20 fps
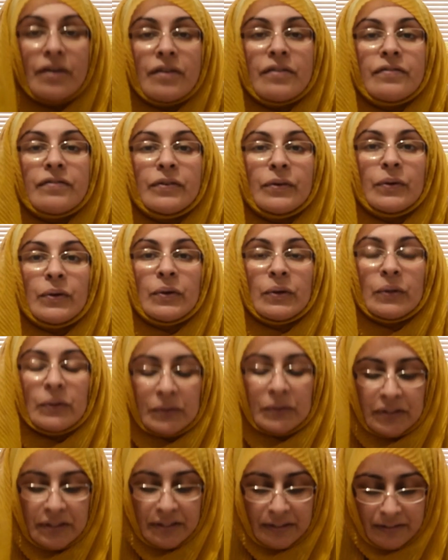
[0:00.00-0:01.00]
4
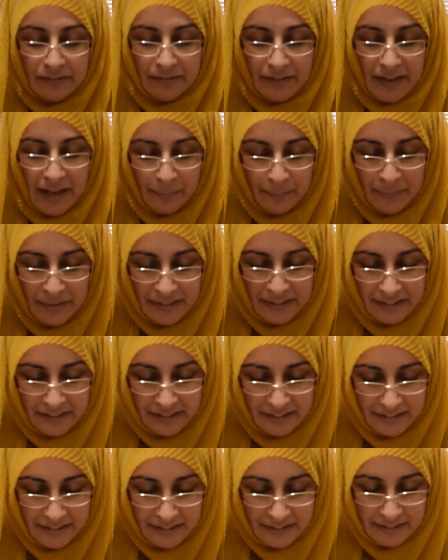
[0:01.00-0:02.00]
halls of
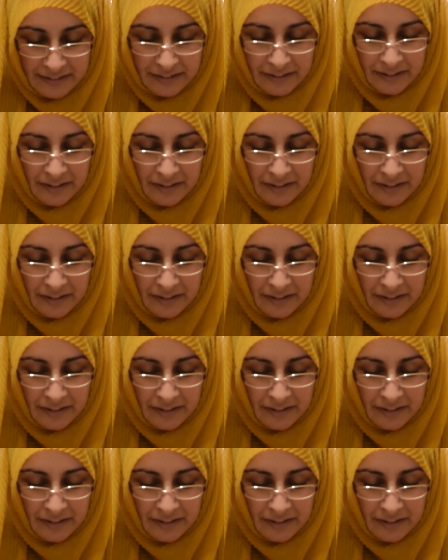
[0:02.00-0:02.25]
happiness,